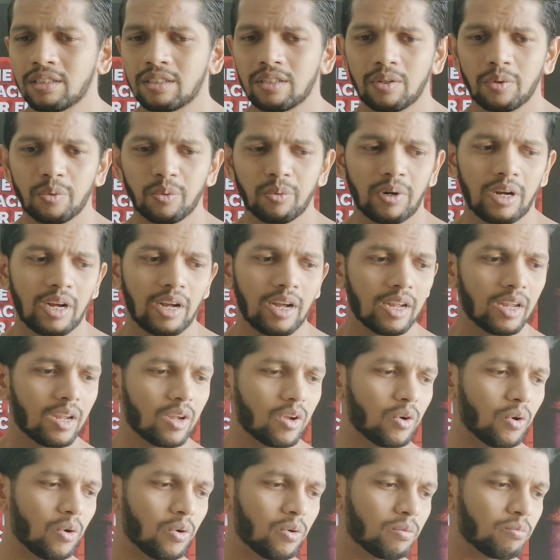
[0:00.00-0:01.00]
So I
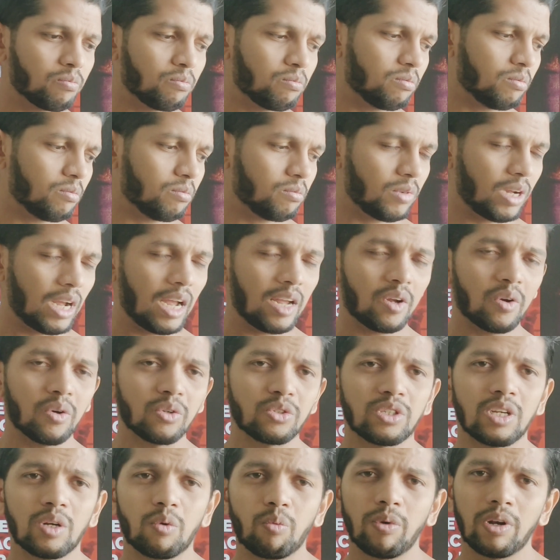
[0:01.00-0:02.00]
go
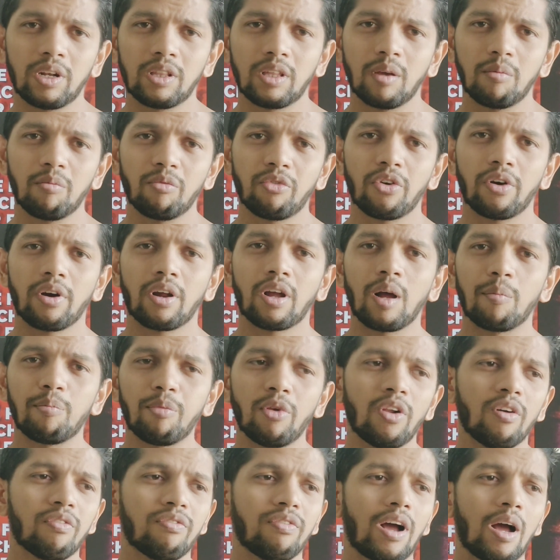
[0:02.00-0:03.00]
sit with him for a couple of